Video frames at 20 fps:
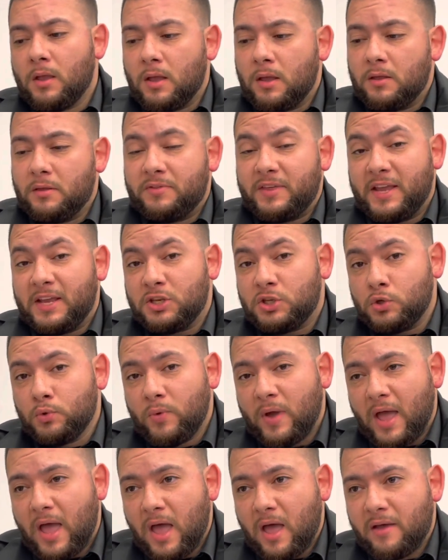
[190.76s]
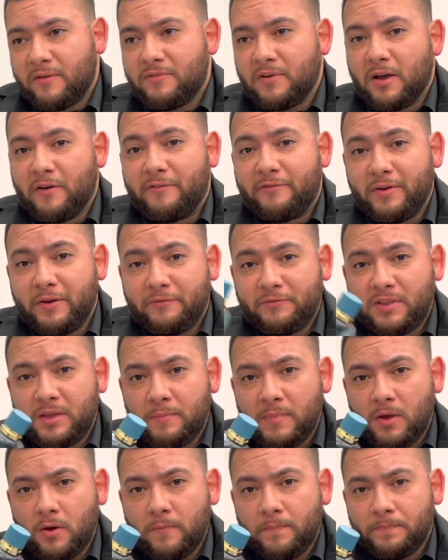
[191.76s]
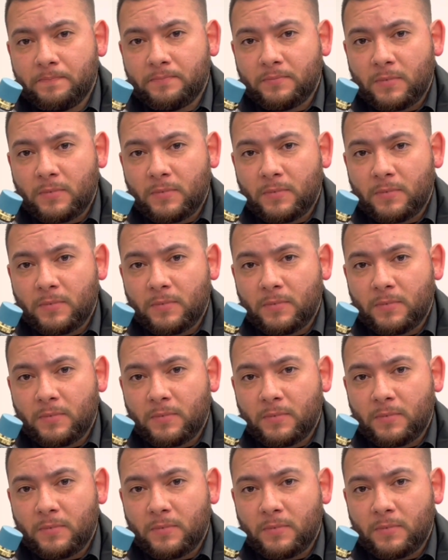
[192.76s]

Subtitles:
They do have a 50 mil.